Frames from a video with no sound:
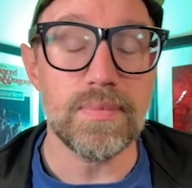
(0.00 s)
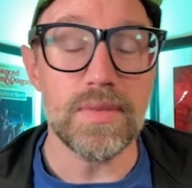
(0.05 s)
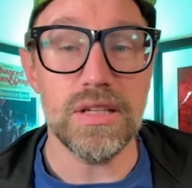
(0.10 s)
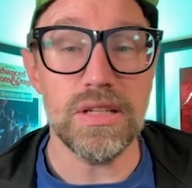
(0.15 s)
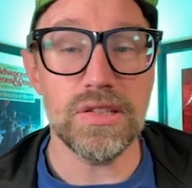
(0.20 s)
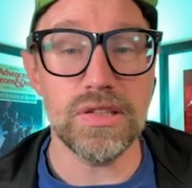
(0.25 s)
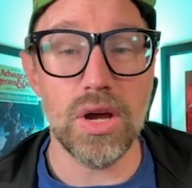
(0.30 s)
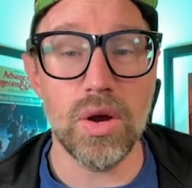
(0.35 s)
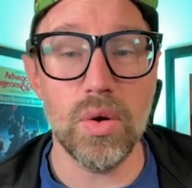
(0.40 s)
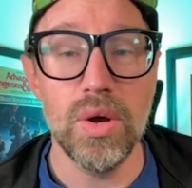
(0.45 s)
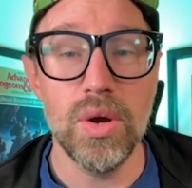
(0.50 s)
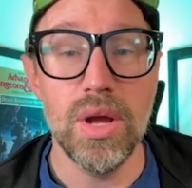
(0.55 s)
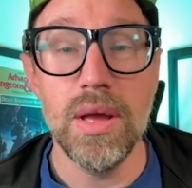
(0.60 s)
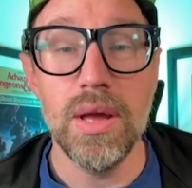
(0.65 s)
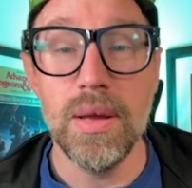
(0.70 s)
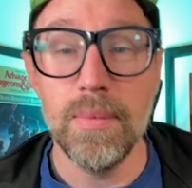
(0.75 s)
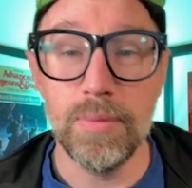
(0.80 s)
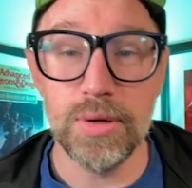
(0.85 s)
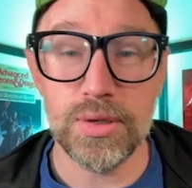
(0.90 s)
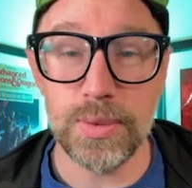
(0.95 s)
So,
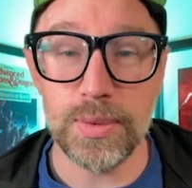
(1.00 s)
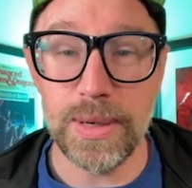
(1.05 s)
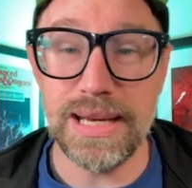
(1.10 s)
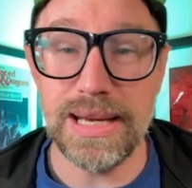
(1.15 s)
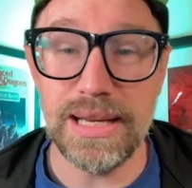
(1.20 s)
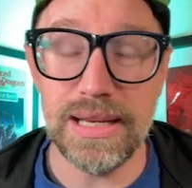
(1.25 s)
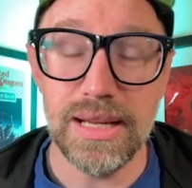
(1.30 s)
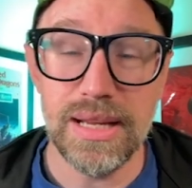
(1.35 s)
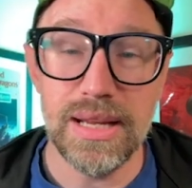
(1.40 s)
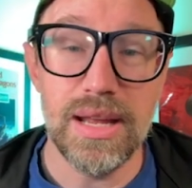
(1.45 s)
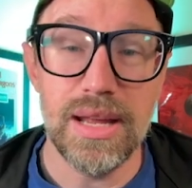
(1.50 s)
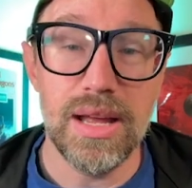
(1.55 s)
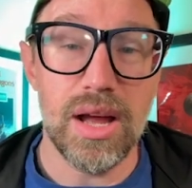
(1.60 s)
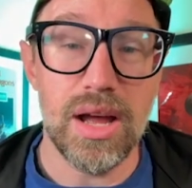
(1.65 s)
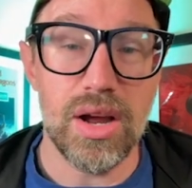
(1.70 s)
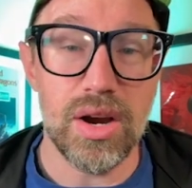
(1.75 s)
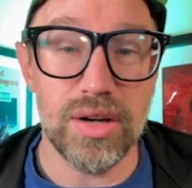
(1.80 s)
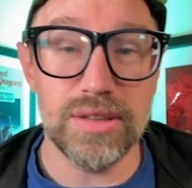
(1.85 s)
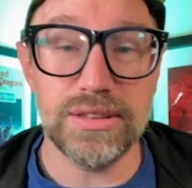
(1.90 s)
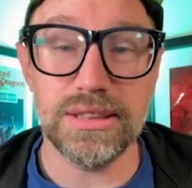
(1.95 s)
between
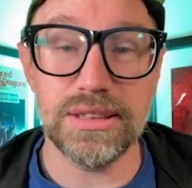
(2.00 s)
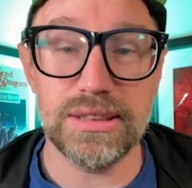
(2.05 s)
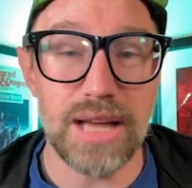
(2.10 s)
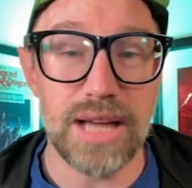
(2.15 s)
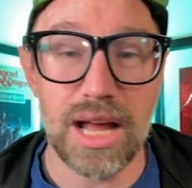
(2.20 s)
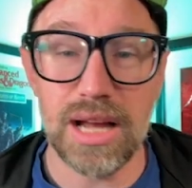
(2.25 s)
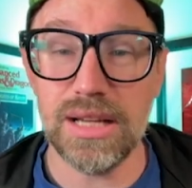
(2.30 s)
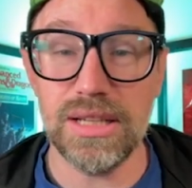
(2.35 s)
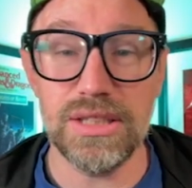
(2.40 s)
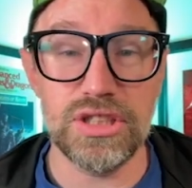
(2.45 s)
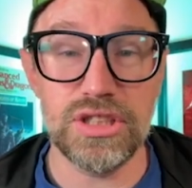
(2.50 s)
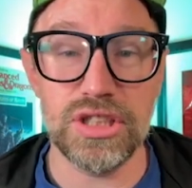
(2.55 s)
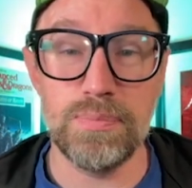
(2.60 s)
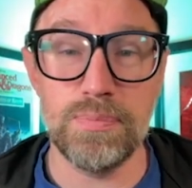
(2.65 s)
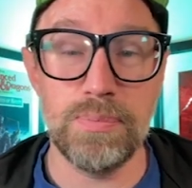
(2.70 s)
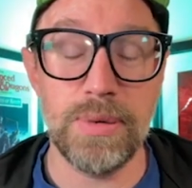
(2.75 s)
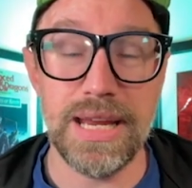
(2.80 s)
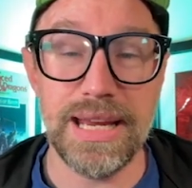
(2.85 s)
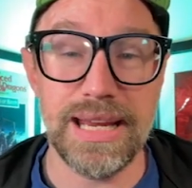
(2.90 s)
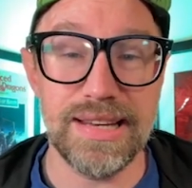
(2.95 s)
Urza Saga
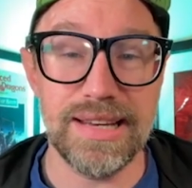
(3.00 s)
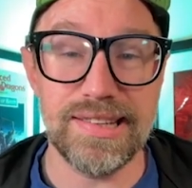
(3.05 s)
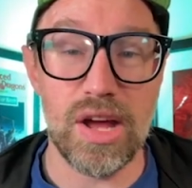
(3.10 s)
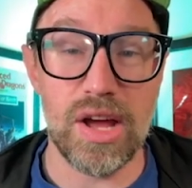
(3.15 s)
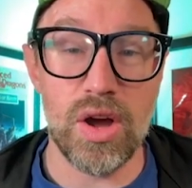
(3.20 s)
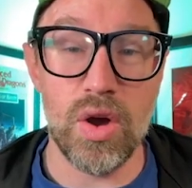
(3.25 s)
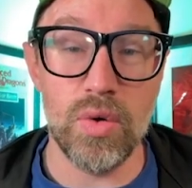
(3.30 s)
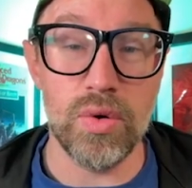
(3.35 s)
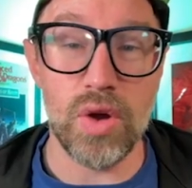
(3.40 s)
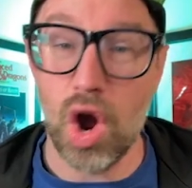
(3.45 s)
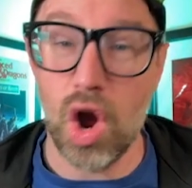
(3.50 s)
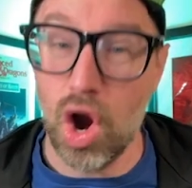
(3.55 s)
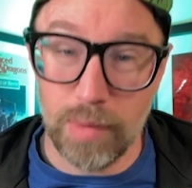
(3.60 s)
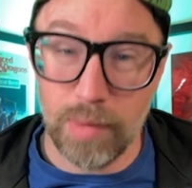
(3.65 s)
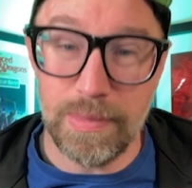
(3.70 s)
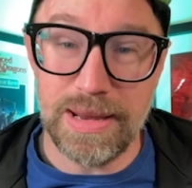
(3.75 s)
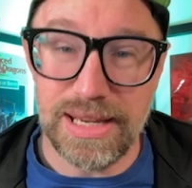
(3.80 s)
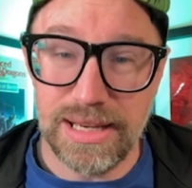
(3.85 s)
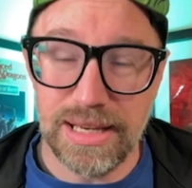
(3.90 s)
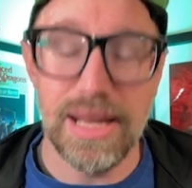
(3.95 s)
just being its own
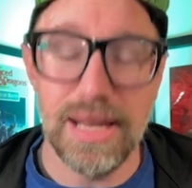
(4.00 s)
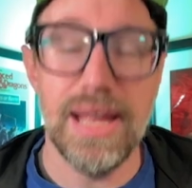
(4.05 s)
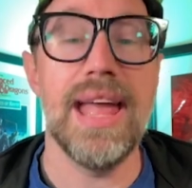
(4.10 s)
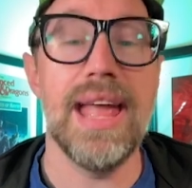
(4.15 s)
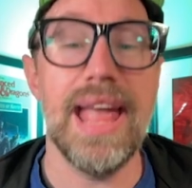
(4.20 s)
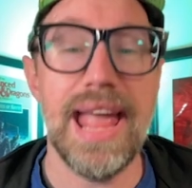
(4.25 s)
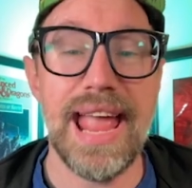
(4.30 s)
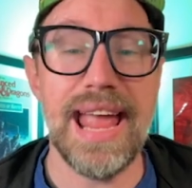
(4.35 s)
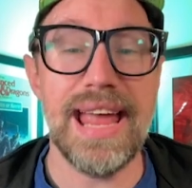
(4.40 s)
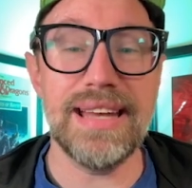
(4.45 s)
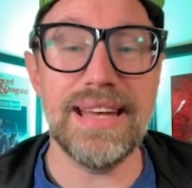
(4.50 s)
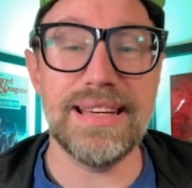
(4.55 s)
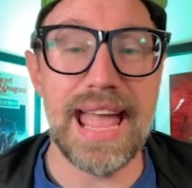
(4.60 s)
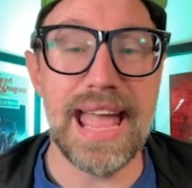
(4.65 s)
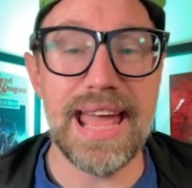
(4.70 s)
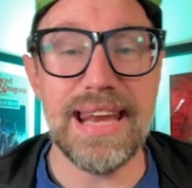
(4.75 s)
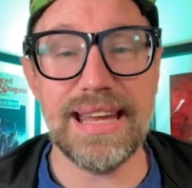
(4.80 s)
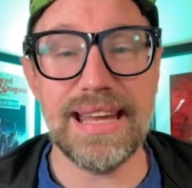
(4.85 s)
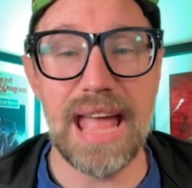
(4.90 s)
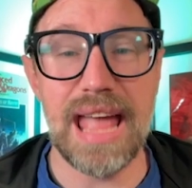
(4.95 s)
army, and KAPPA